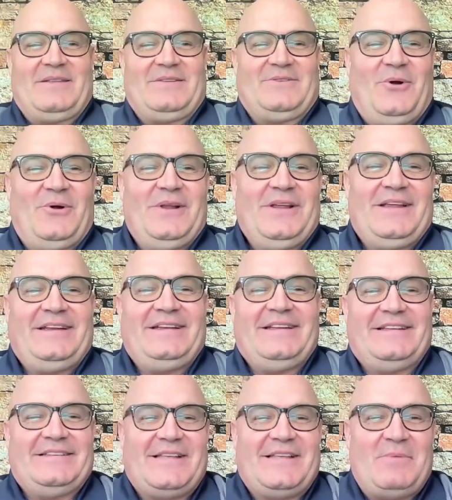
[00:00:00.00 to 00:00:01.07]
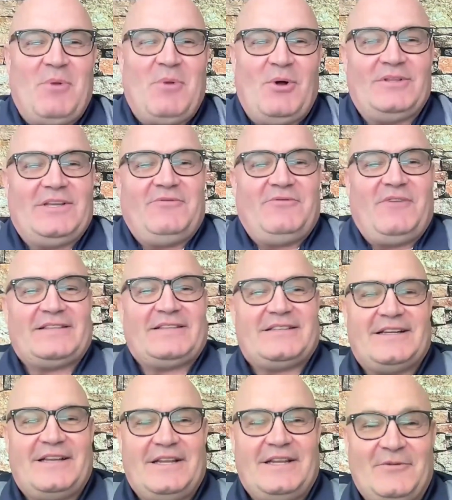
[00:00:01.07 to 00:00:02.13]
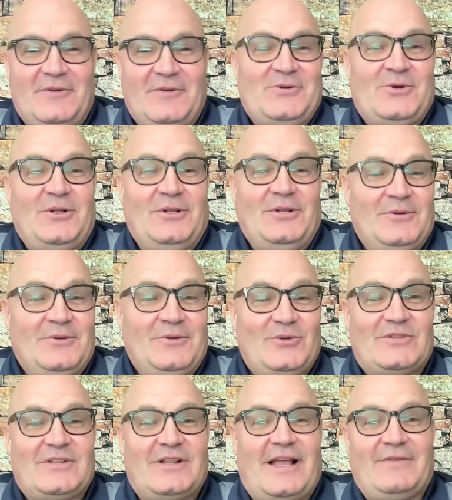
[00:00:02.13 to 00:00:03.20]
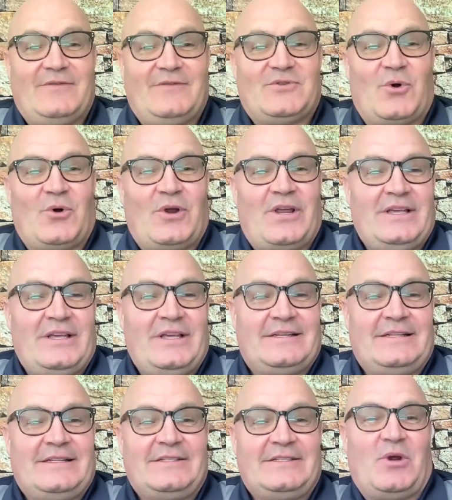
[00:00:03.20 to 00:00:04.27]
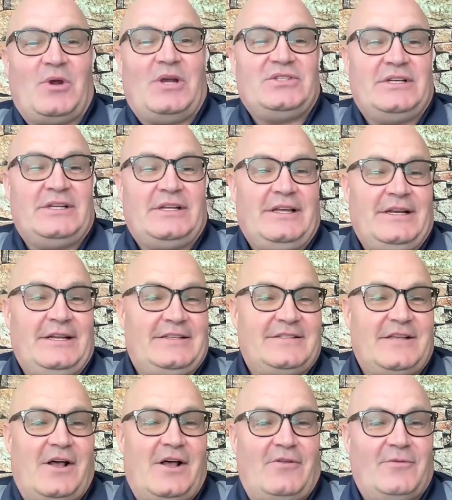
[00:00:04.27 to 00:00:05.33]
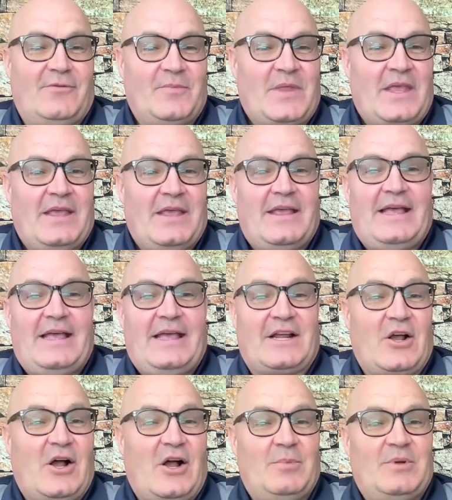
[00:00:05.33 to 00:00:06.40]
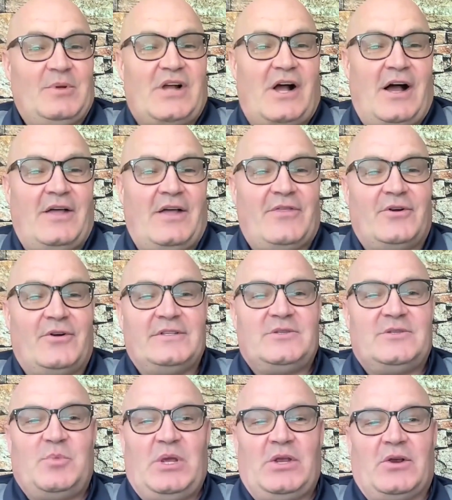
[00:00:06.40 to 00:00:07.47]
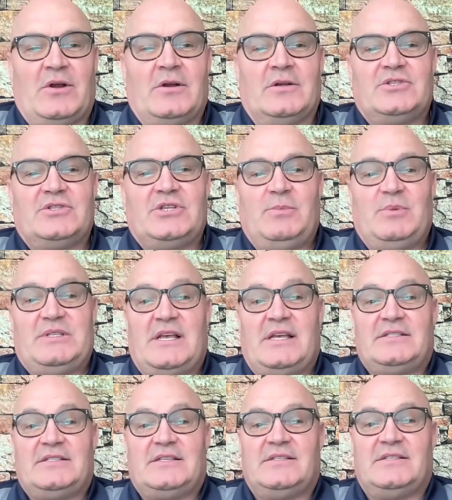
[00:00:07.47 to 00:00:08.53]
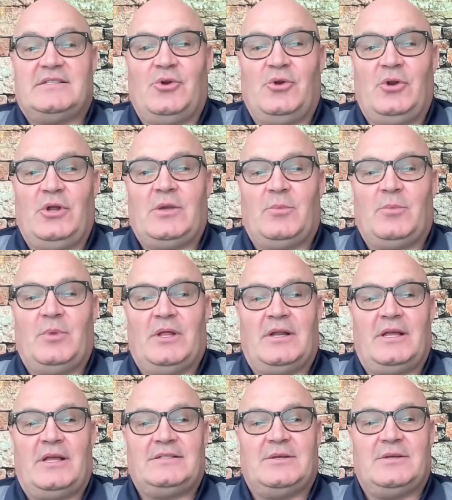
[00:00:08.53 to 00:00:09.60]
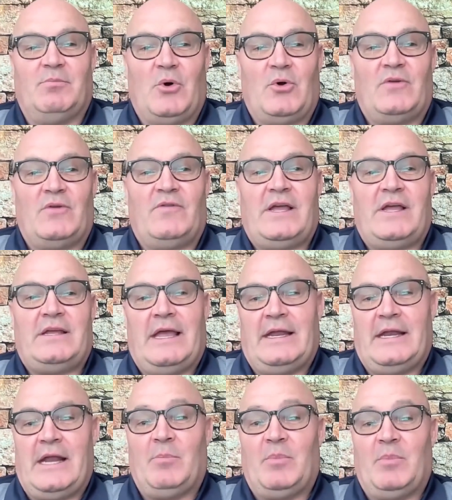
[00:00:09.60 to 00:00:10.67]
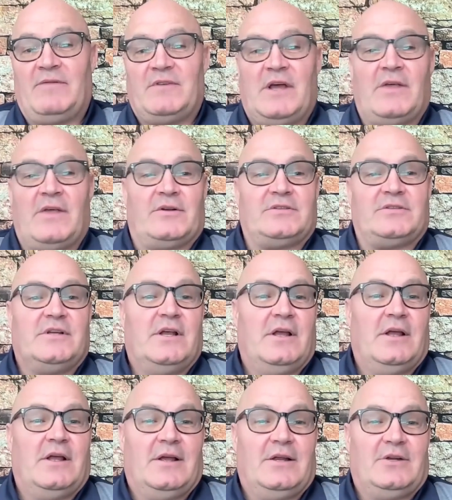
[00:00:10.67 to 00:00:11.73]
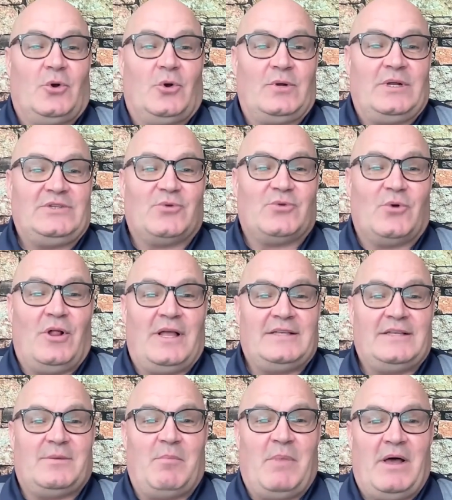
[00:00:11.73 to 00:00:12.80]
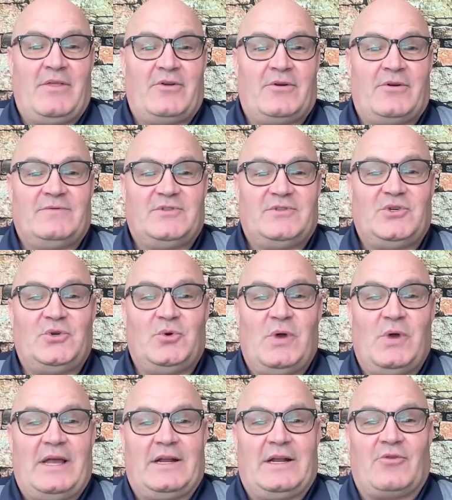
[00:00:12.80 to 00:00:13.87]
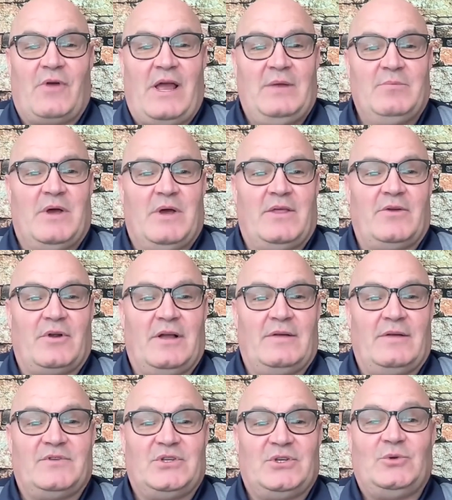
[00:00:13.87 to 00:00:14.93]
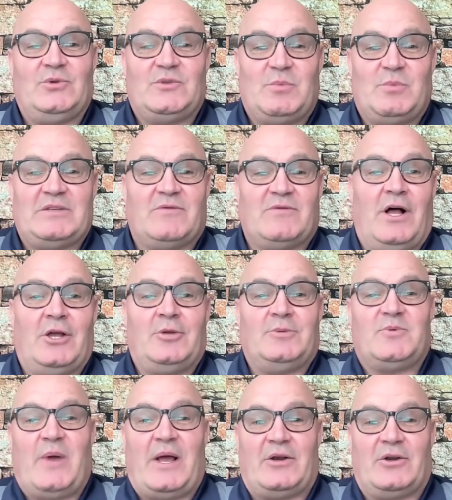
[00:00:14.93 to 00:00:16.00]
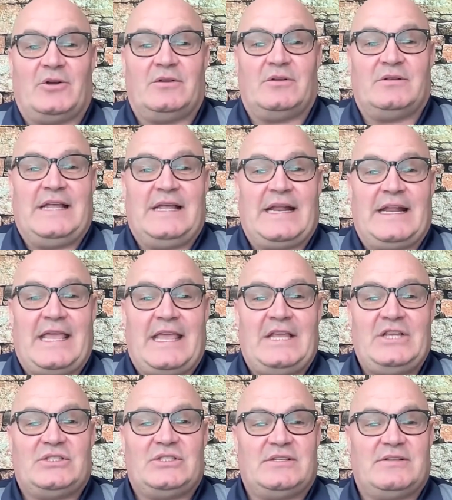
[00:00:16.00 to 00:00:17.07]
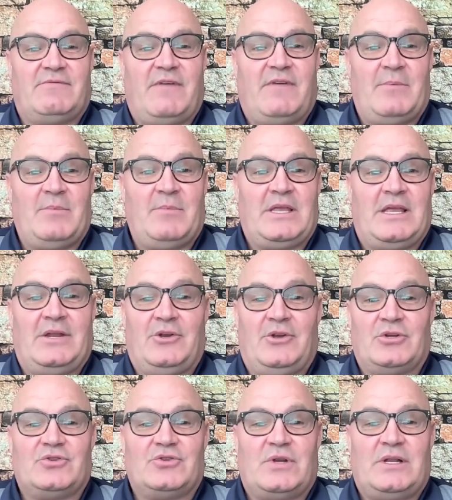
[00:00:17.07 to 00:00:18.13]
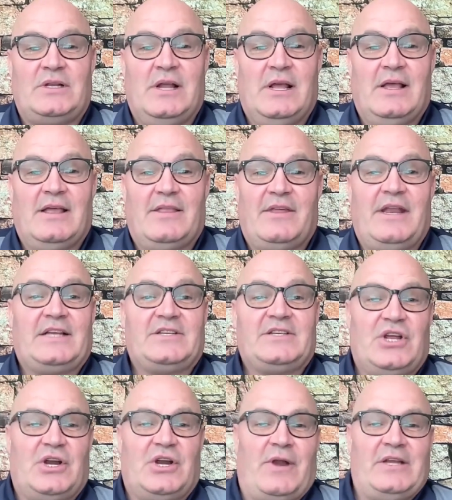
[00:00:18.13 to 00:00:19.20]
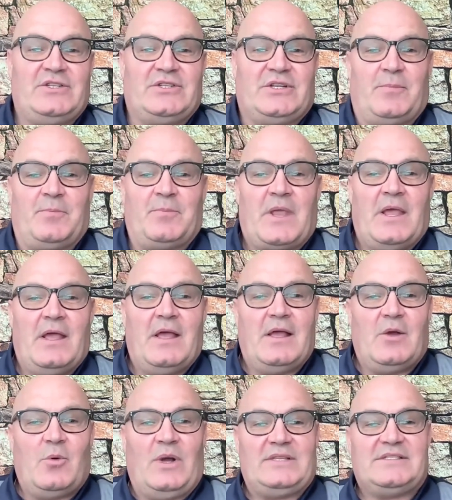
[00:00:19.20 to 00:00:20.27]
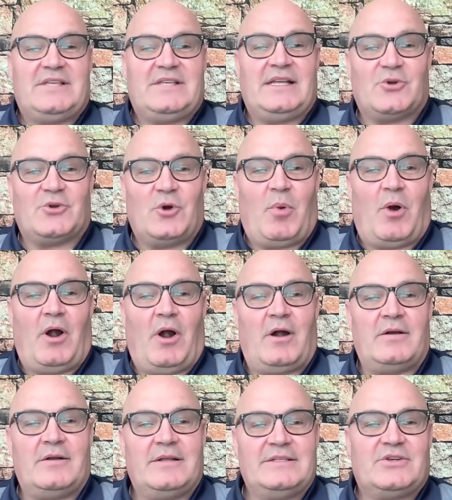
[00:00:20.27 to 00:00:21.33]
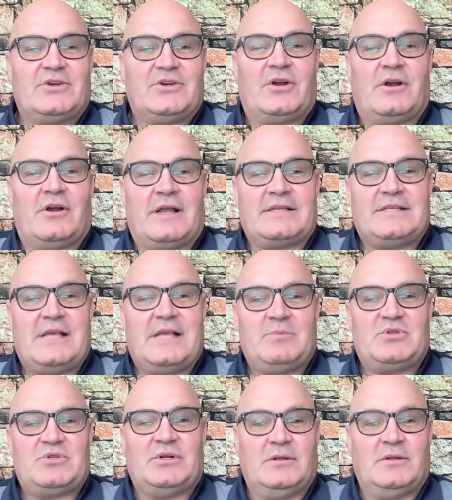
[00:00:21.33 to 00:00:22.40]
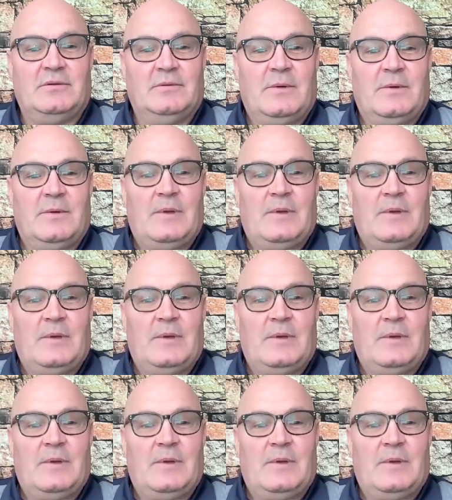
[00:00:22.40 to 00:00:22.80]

Doreen is a multifaceted individual whose life story is an inspiration in itself. As an accomplished author and speaker, she possesses the unique ability to motivate and uplift others. Doreen's role as a mother of two and a grandmother of two speaks volumes about her dedication to family and nurturing the next generation. What sets her apart is her exceptional